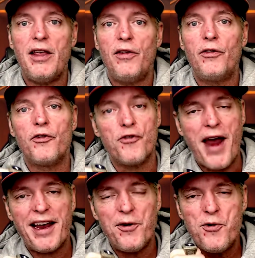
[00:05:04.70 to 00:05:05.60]
is
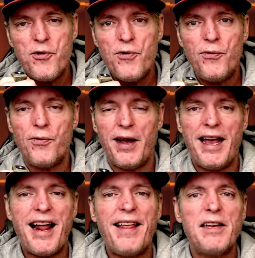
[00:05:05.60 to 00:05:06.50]
Dragon Hoof,
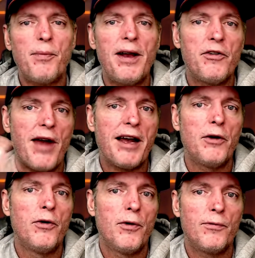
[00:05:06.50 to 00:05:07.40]
and I like to play Dragon
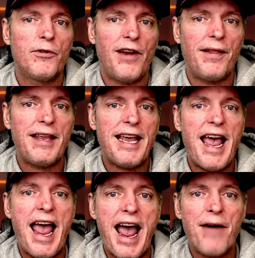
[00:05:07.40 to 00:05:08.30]
Hoof generally
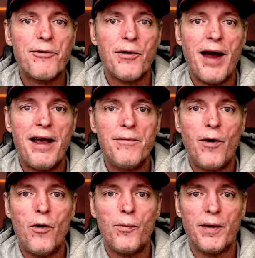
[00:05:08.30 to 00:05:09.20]
after I invoke,